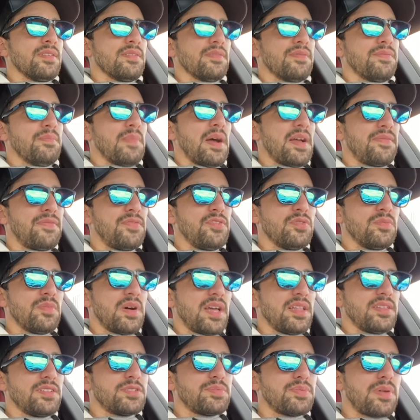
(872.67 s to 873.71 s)
My fuel
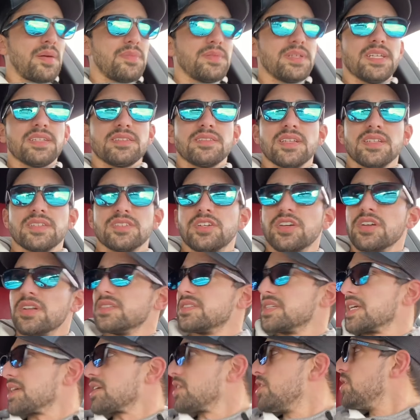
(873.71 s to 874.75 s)
mileage probably isn't as good as
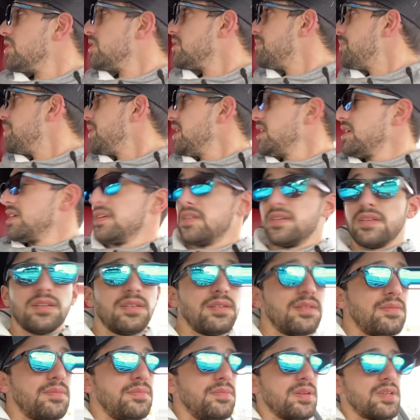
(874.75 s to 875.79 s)
it could be
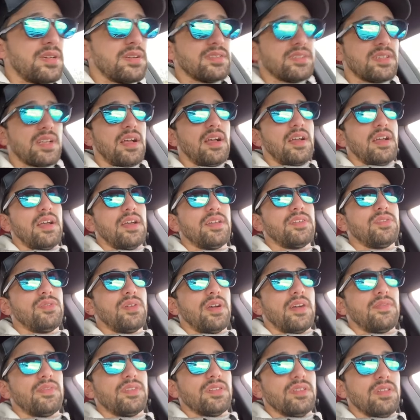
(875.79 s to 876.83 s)
because I do
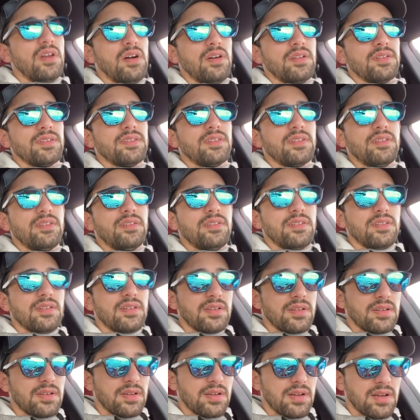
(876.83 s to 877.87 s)
have a
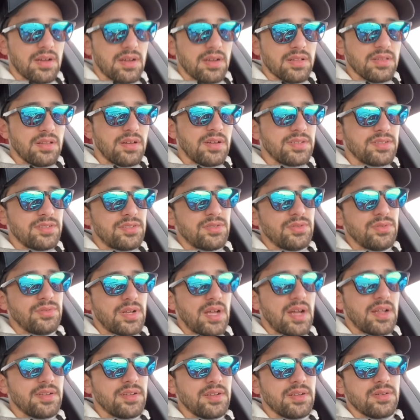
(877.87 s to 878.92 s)
Lund tune
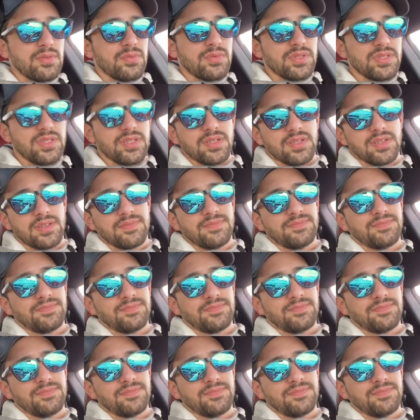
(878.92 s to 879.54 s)
on here with the